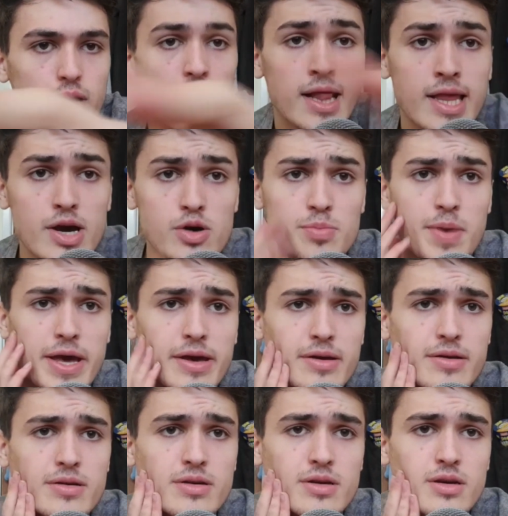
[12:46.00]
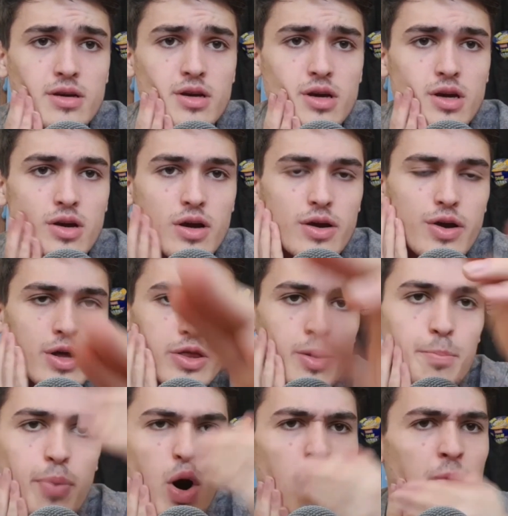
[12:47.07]
A little bit. At
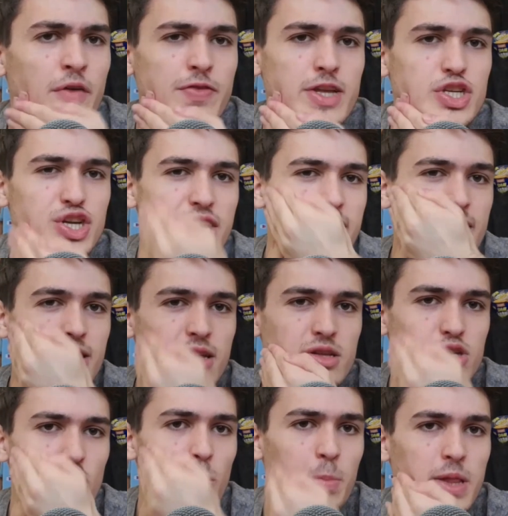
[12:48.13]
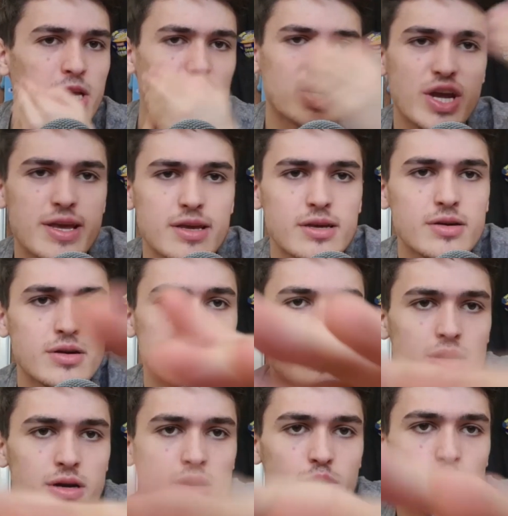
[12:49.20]
the bottom of the cheek, the top of the cheek.
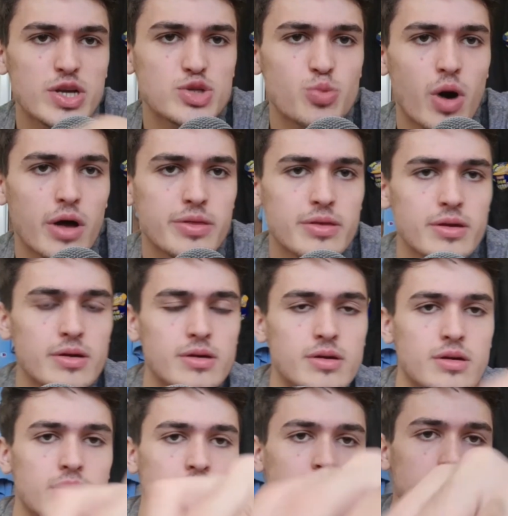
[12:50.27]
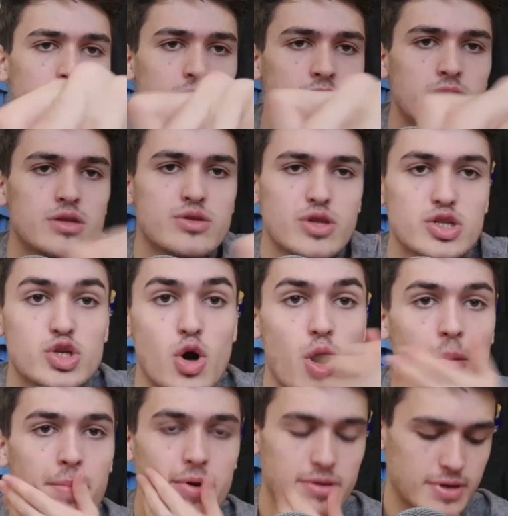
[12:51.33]
Which one? The
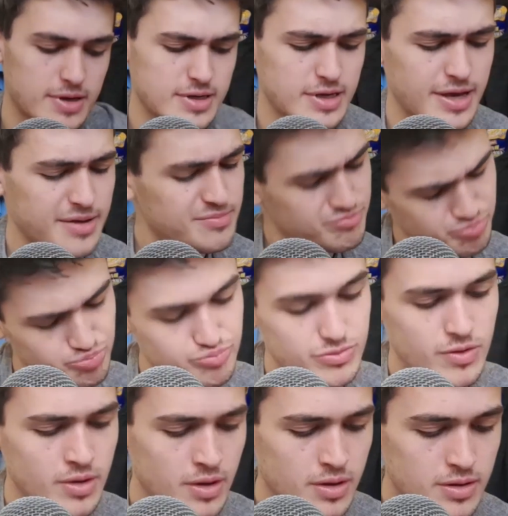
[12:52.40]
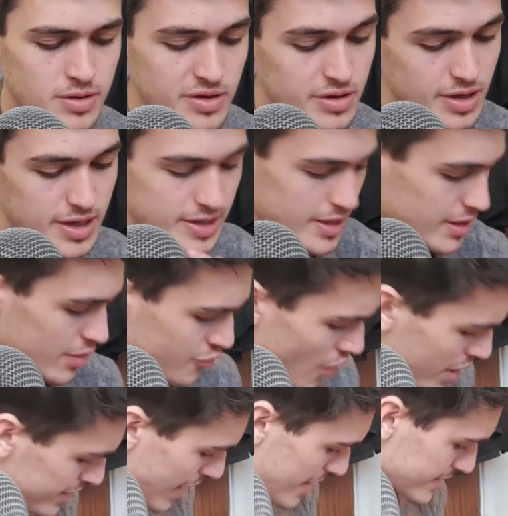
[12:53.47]
top. Okay. Okay, I'll
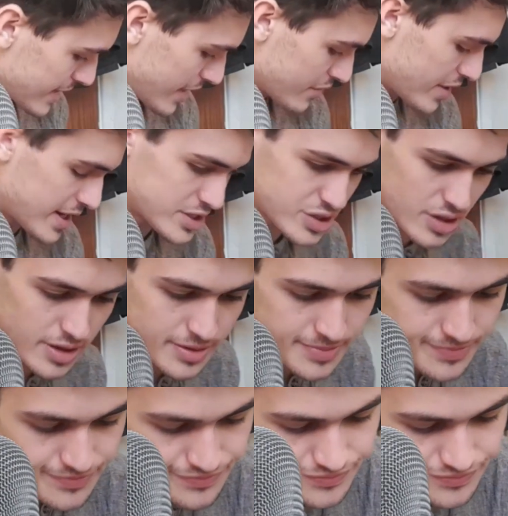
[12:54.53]
write that down actually.